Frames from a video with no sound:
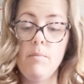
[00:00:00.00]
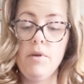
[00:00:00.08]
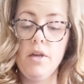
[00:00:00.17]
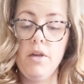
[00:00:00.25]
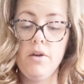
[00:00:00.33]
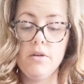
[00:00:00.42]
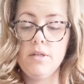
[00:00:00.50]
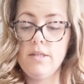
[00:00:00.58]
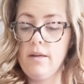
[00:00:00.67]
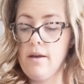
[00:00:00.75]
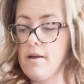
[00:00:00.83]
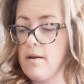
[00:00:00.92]

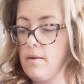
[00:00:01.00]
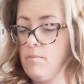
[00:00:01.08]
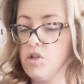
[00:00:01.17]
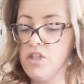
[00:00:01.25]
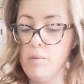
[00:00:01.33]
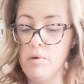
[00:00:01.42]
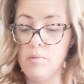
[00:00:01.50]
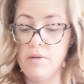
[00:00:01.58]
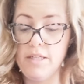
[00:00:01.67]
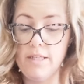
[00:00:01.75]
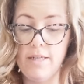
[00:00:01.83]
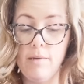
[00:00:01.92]
Epicure's
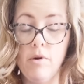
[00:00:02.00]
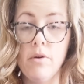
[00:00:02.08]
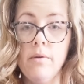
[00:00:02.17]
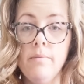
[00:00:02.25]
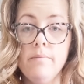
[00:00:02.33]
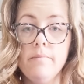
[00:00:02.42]
multi-purpose steamer.